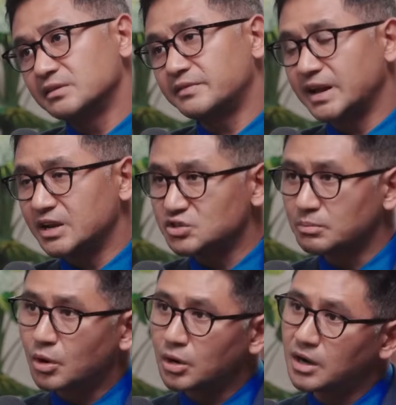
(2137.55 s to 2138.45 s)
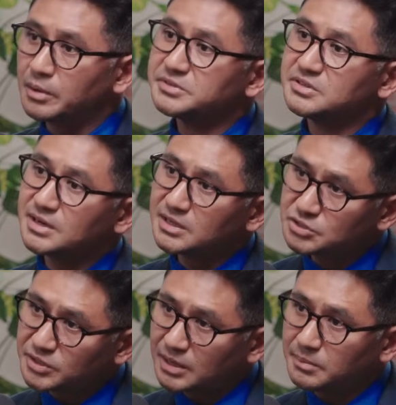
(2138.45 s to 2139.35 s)
the financial model, how much
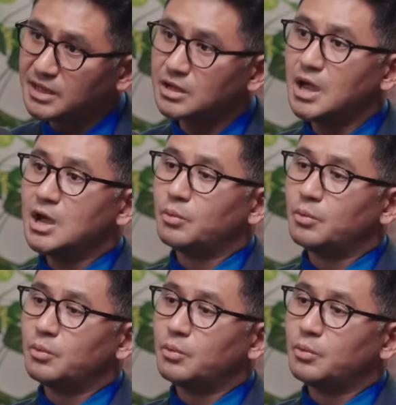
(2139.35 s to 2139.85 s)
returns you can make,